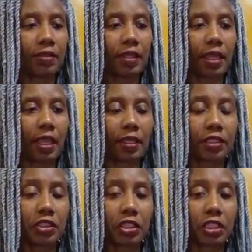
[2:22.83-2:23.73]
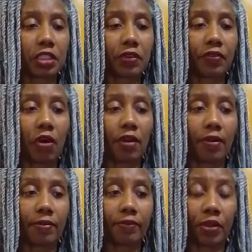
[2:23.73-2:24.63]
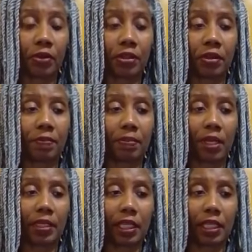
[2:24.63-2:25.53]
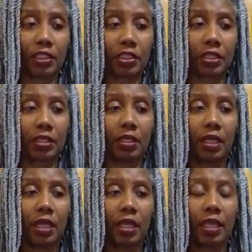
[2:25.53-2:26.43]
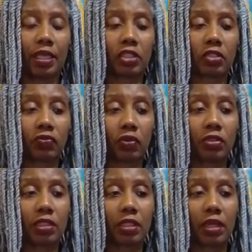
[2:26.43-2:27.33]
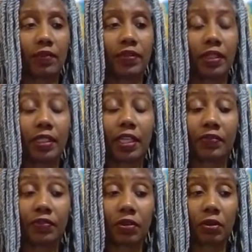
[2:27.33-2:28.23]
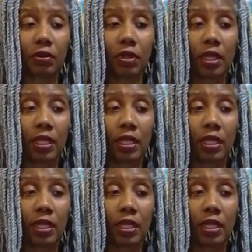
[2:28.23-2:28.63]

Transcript: they had congestive heart failure medication and cirrhosis of the liver